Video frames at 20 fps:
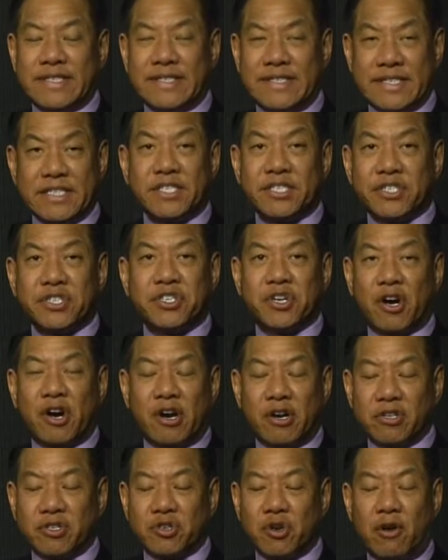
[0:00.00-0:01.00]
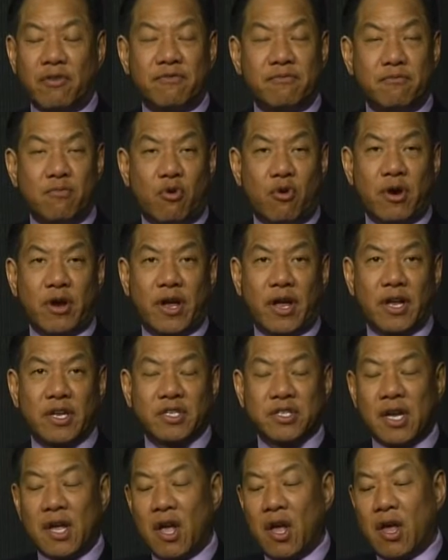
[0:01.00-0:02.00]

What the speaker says: discharge of mortgage,